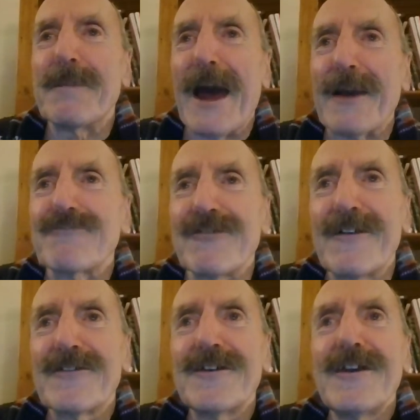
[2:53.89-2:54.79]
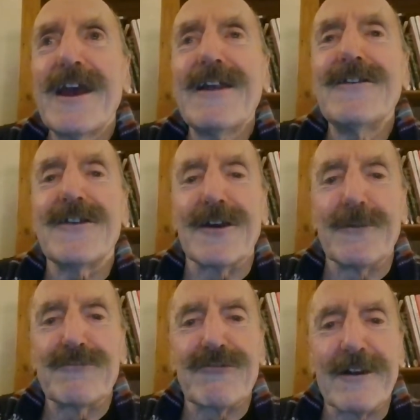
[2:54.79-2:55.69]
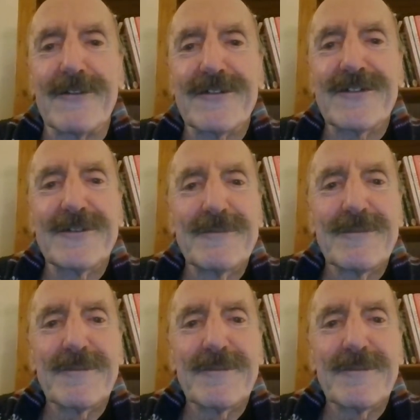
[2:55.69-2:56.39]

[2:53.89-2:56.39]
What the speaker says: black prince and Indian prince.